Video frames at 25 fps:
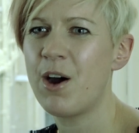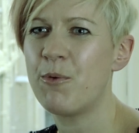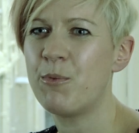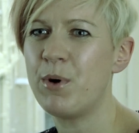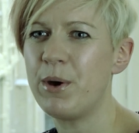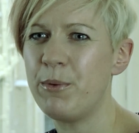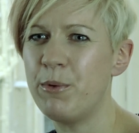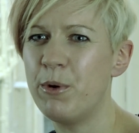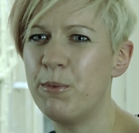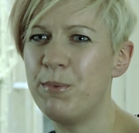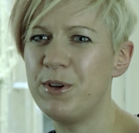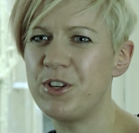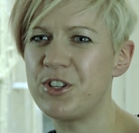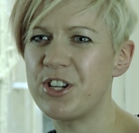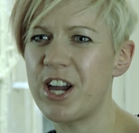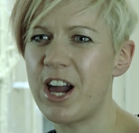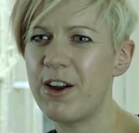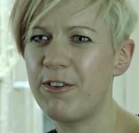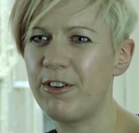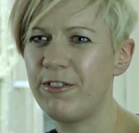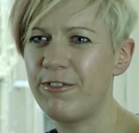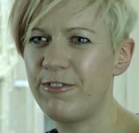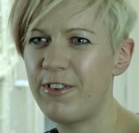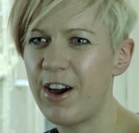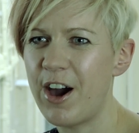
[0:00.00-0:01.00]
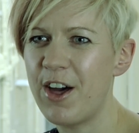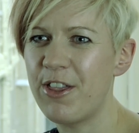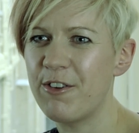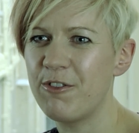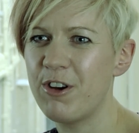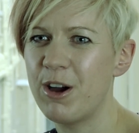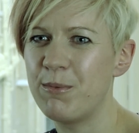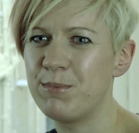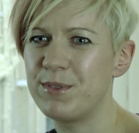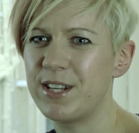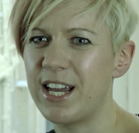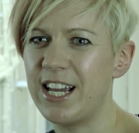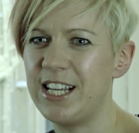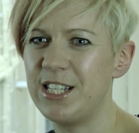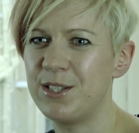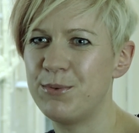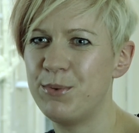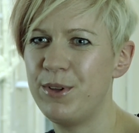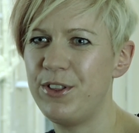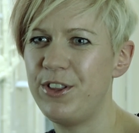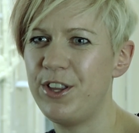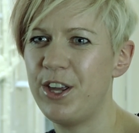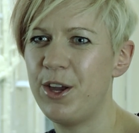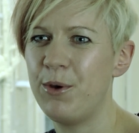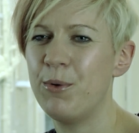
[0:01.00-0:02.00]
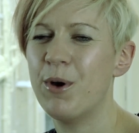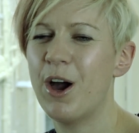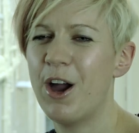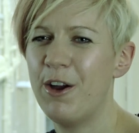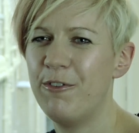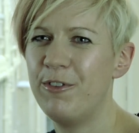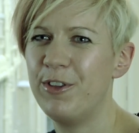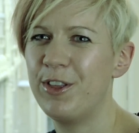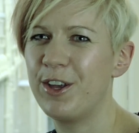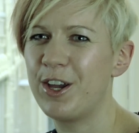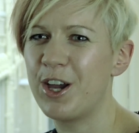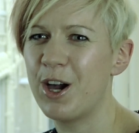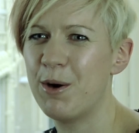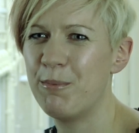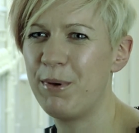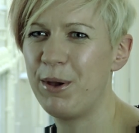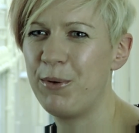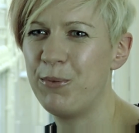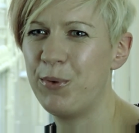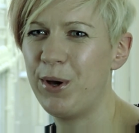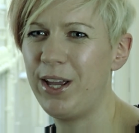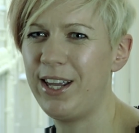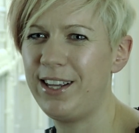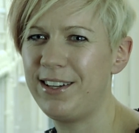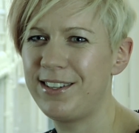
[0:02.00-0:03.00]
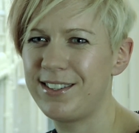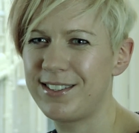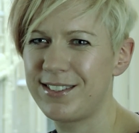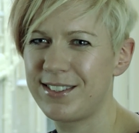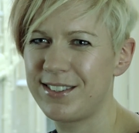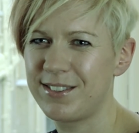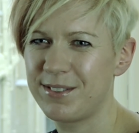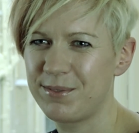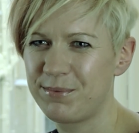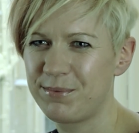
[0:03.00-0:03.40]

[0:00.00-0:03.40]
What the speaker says: We will be sharing further updates with you over the coming weeks.